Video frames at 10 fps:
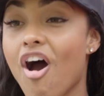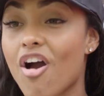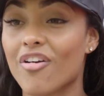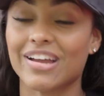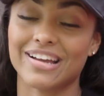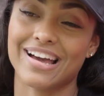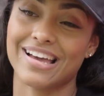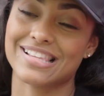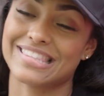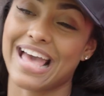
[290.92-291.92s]
All right,
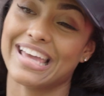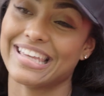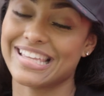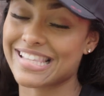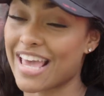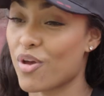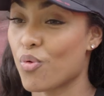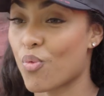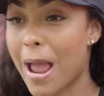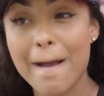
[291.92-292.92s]
guys, that is a
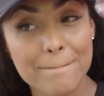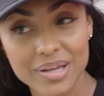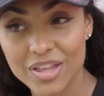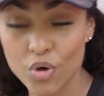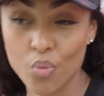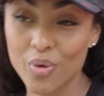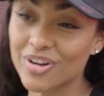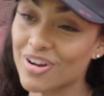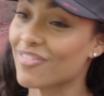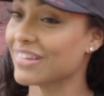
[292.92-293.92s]
wrap. The
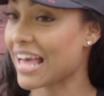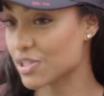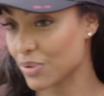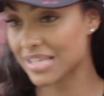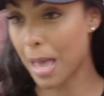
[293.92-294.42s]
winner of last week's